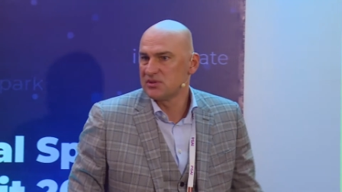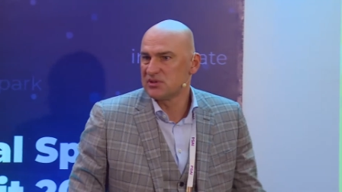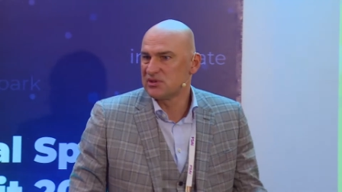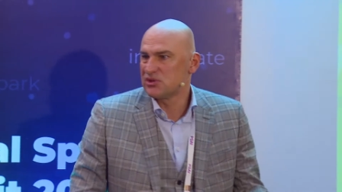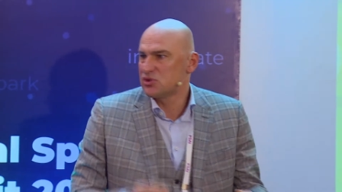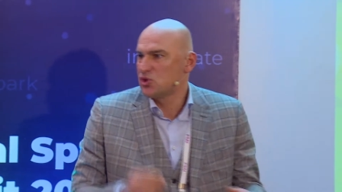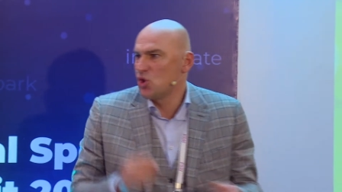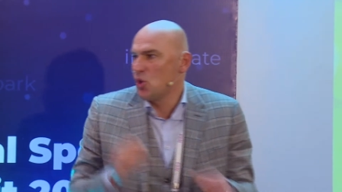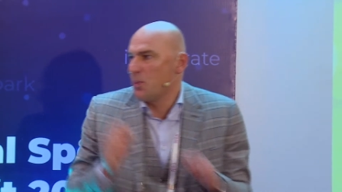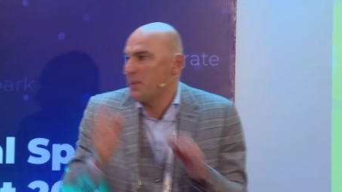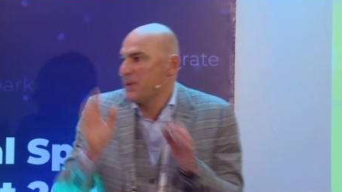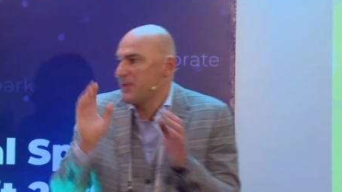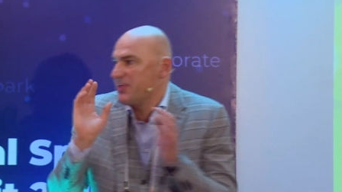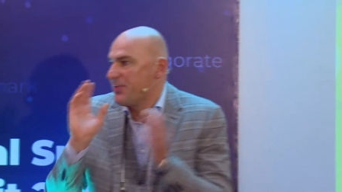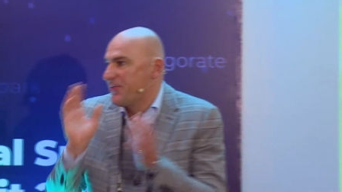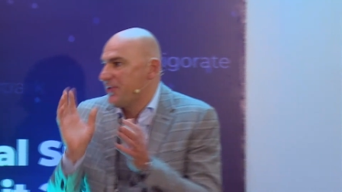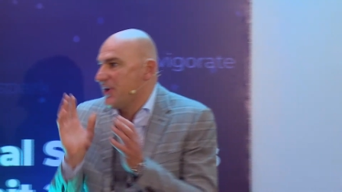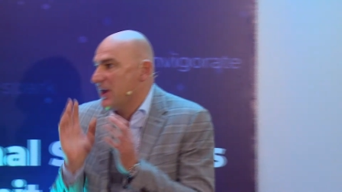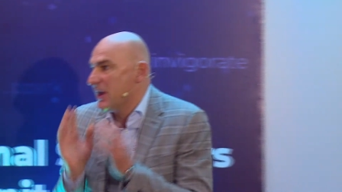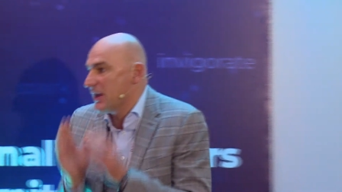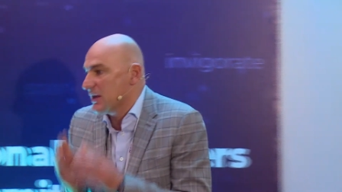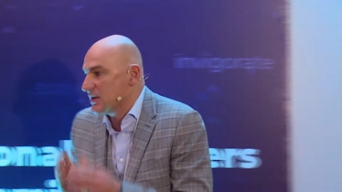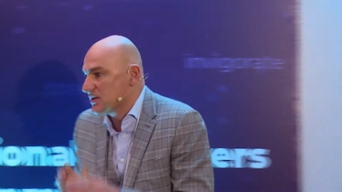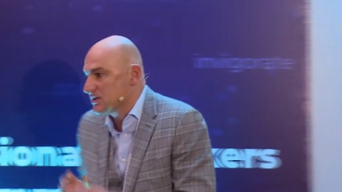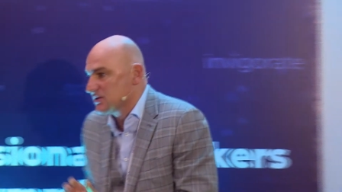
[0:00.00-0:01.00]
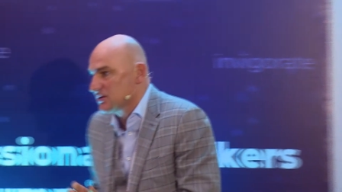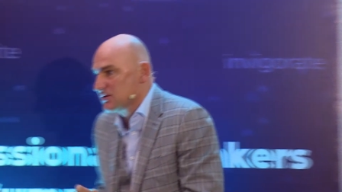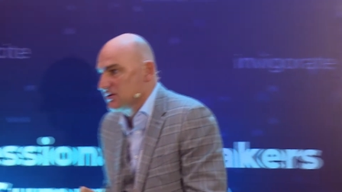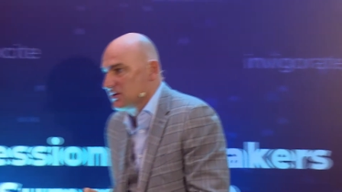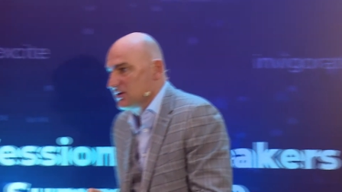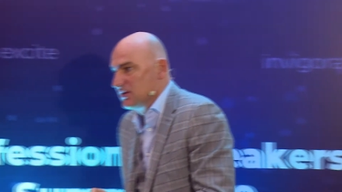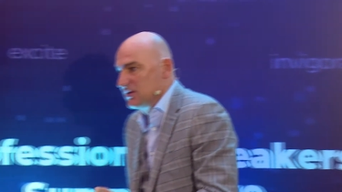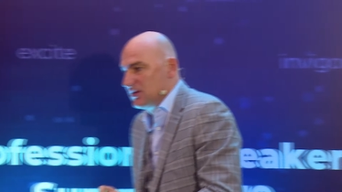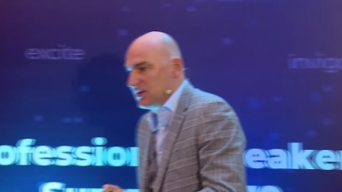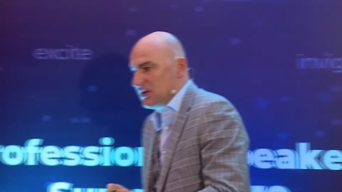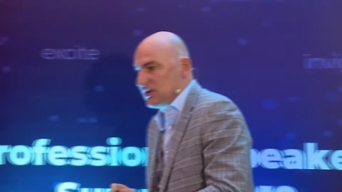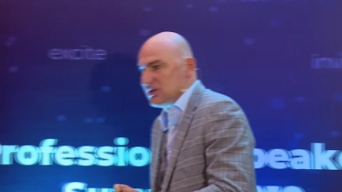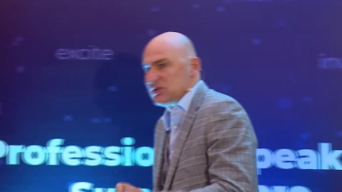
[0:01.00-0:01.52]
Stupid things
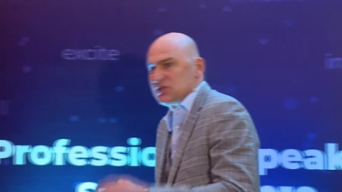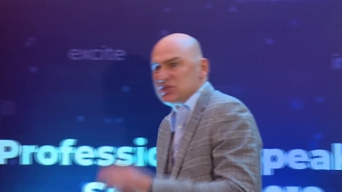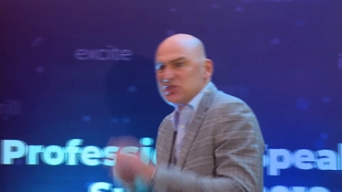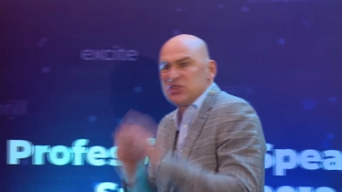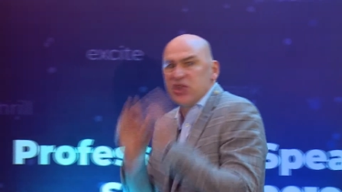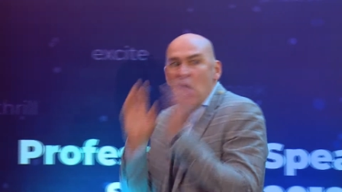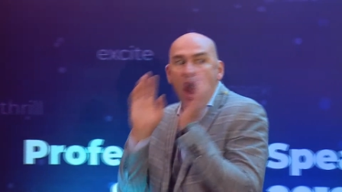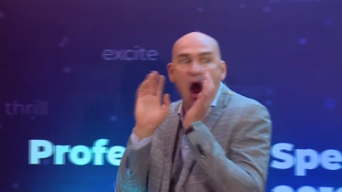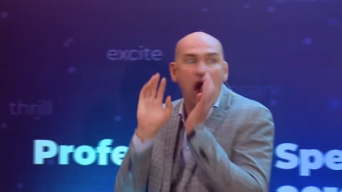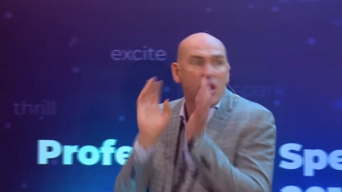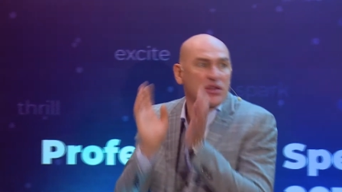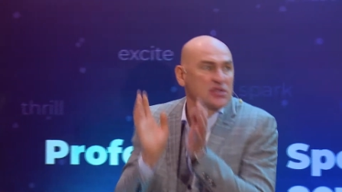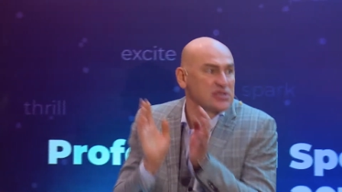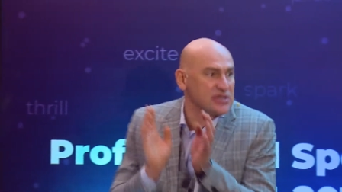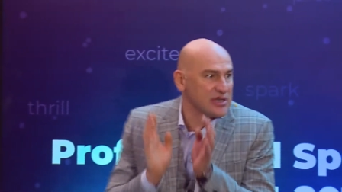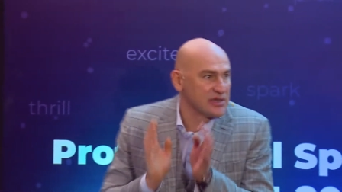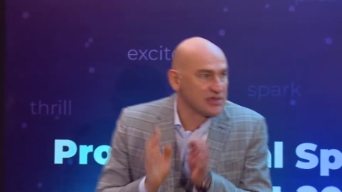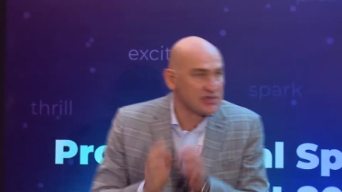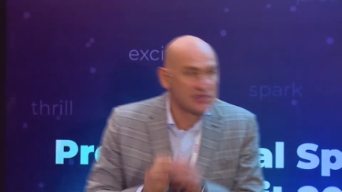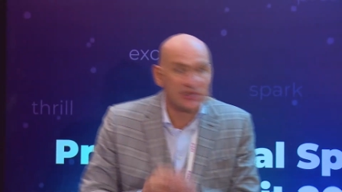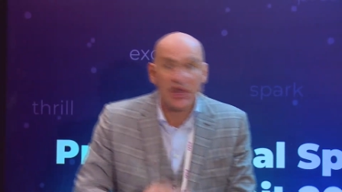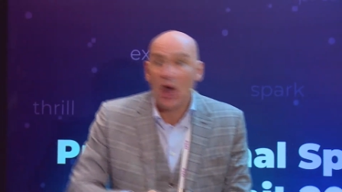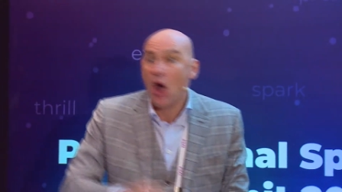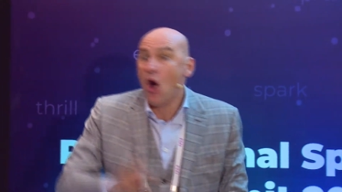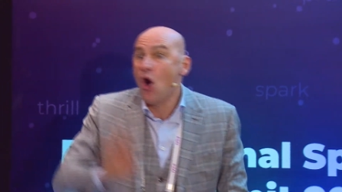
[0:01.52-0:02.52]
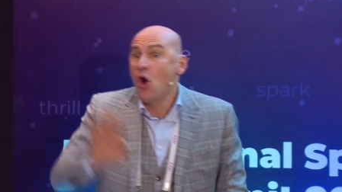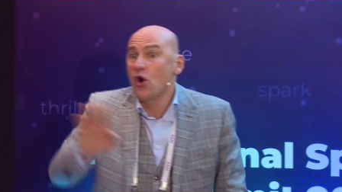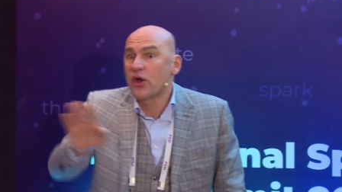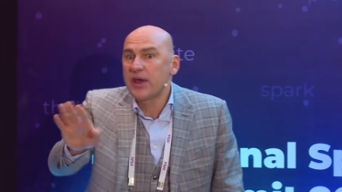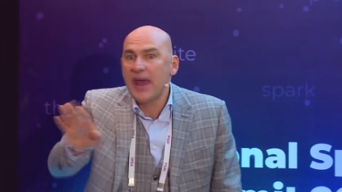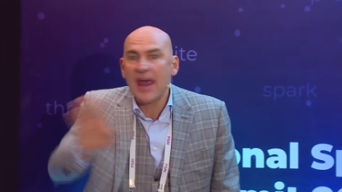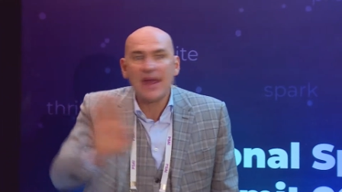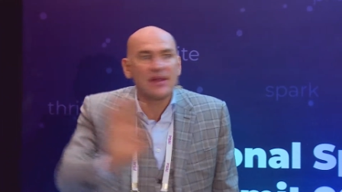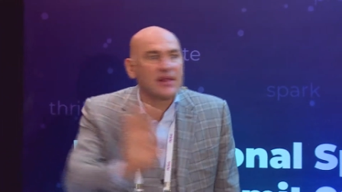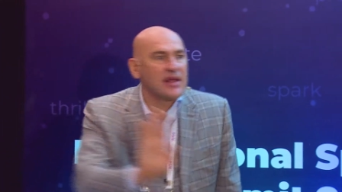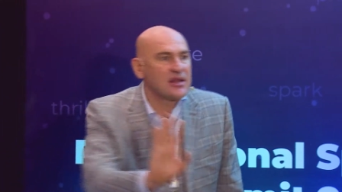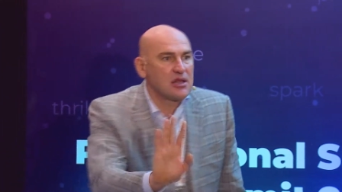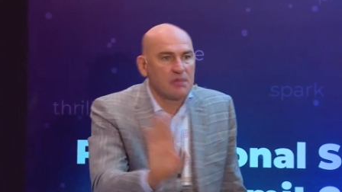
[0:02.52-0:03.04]
nonsense.
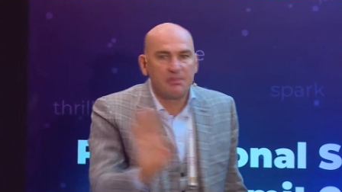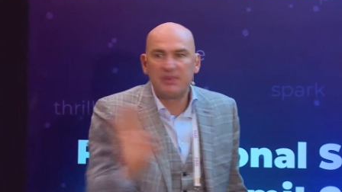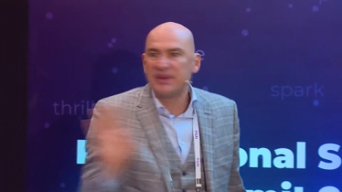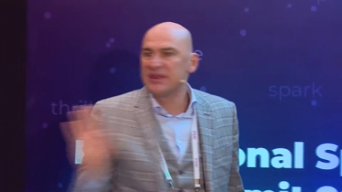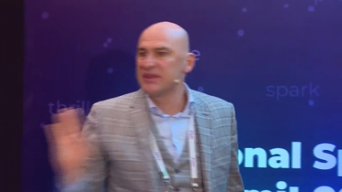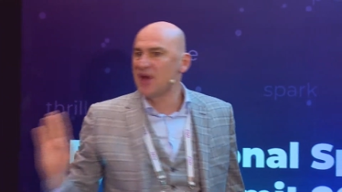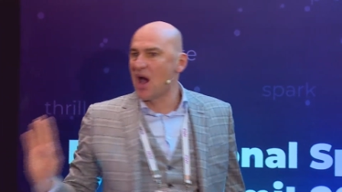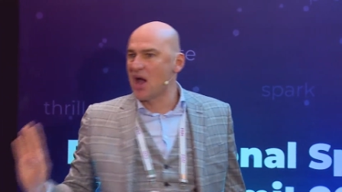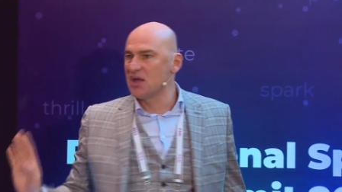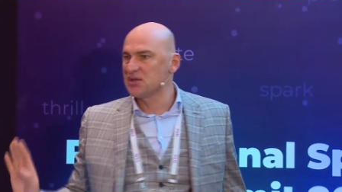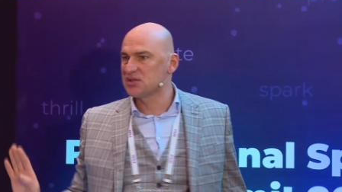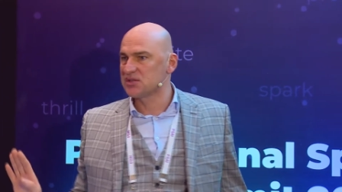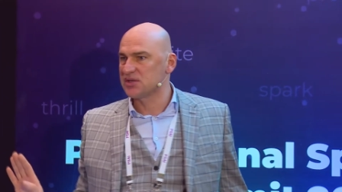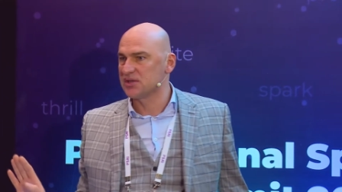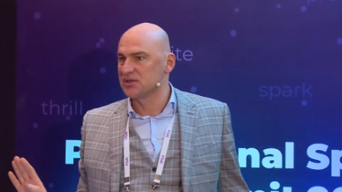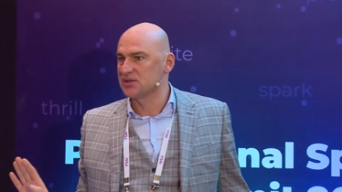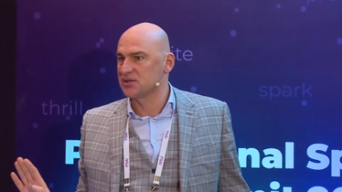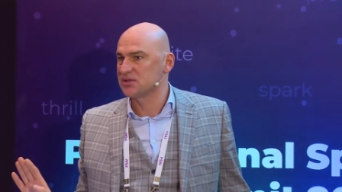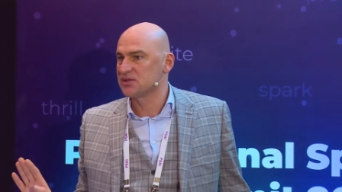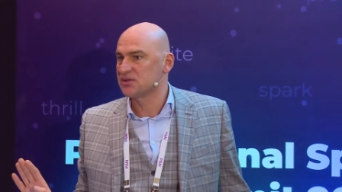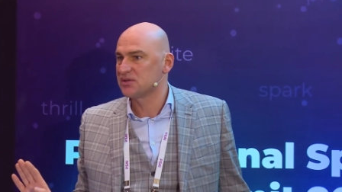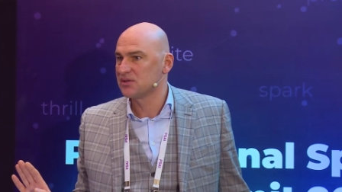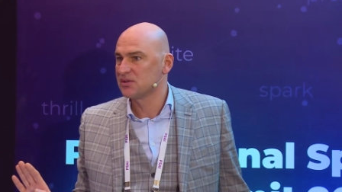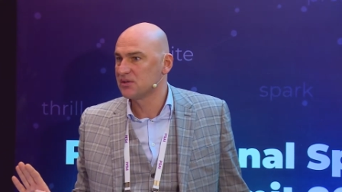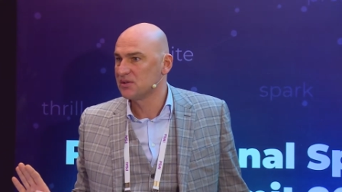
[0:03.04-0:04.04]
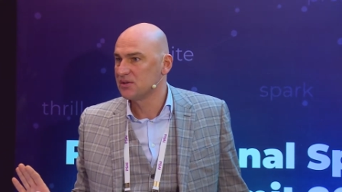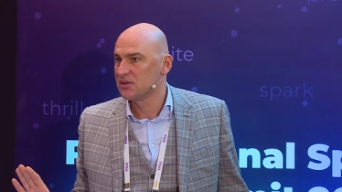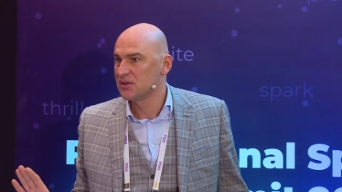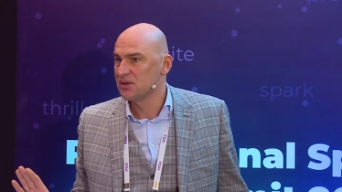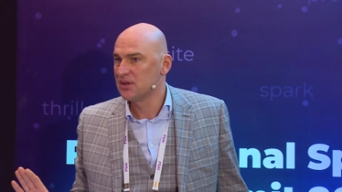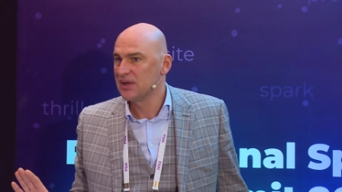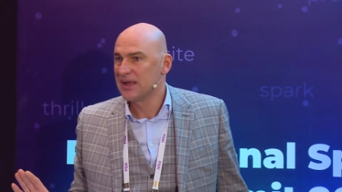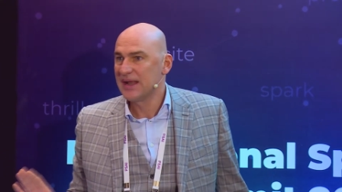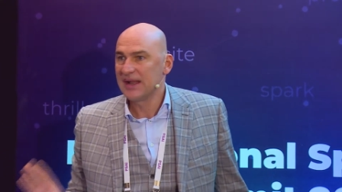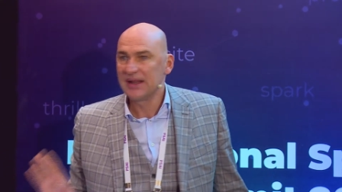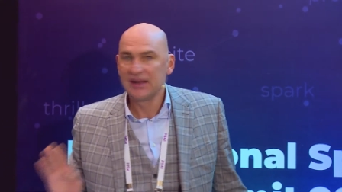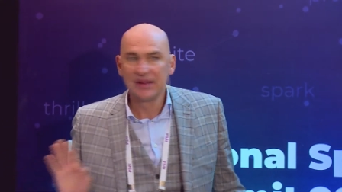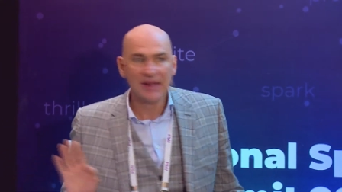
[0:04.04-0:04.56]
Okay, let it be nonsense.
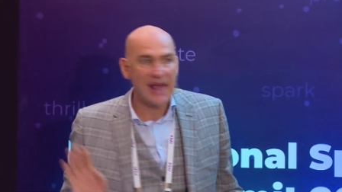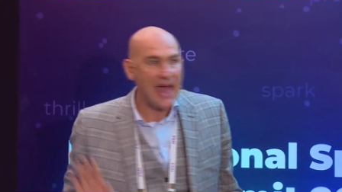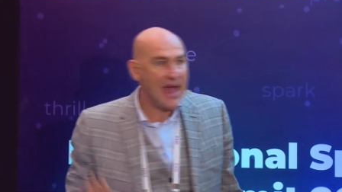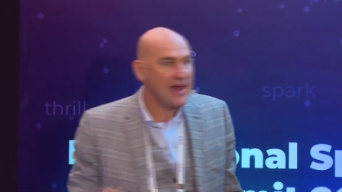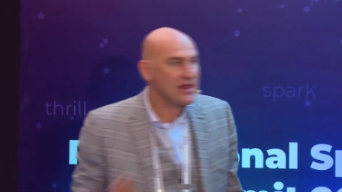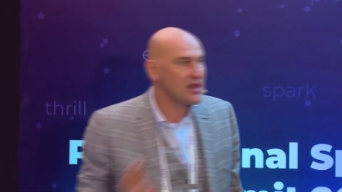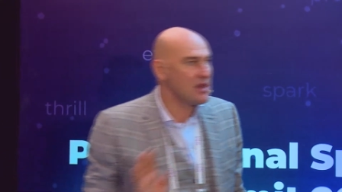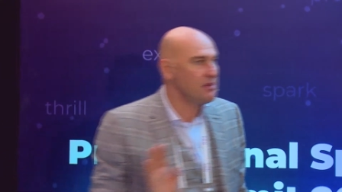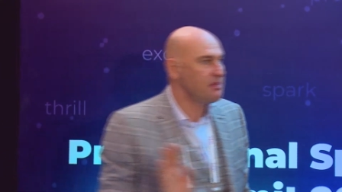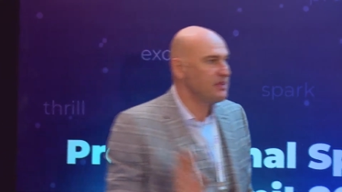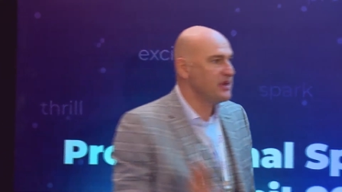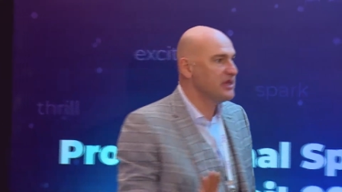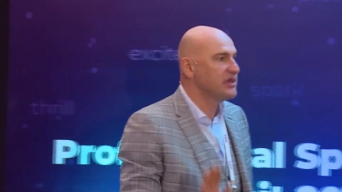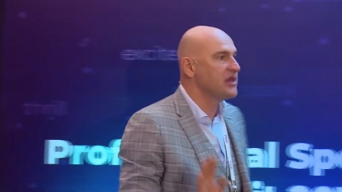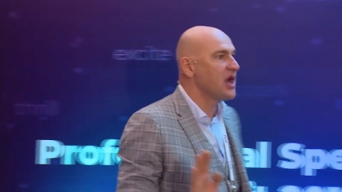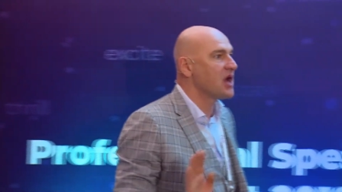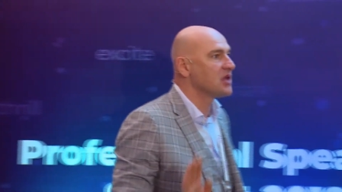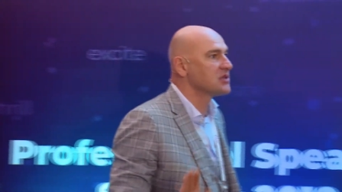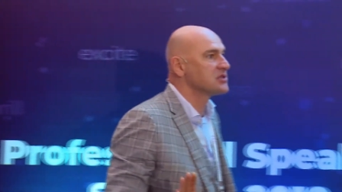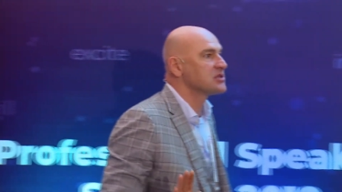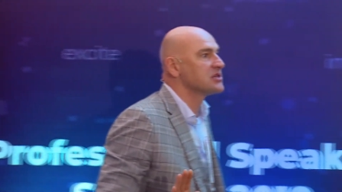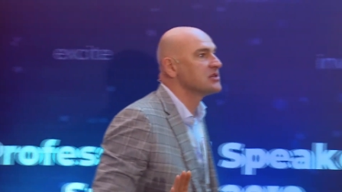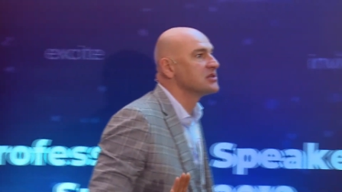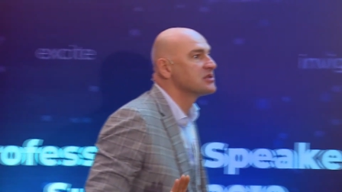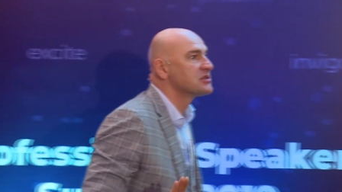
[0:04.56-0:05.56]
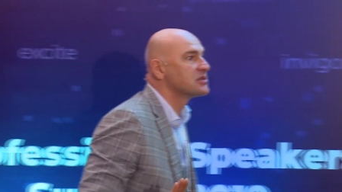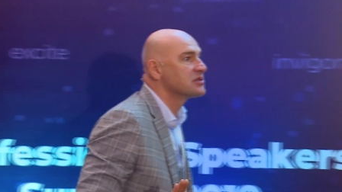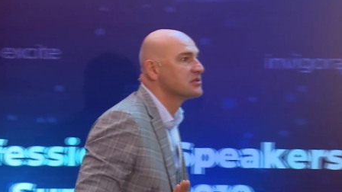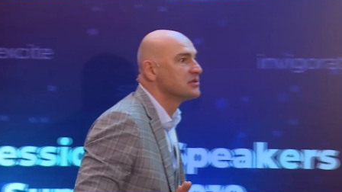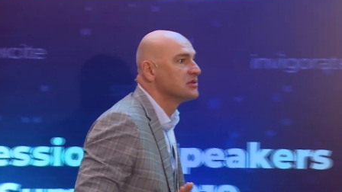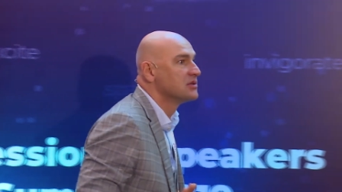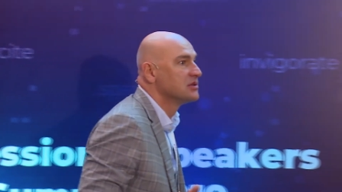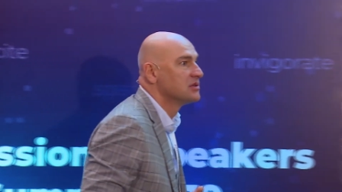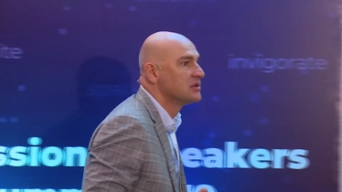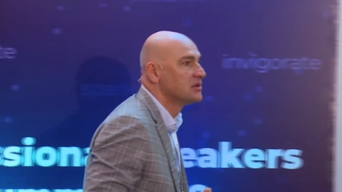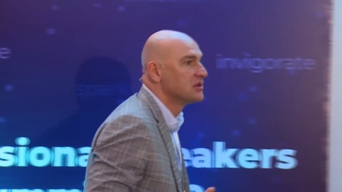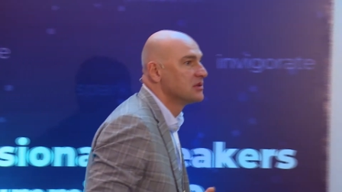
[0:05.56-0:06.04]
Let it be nonsense.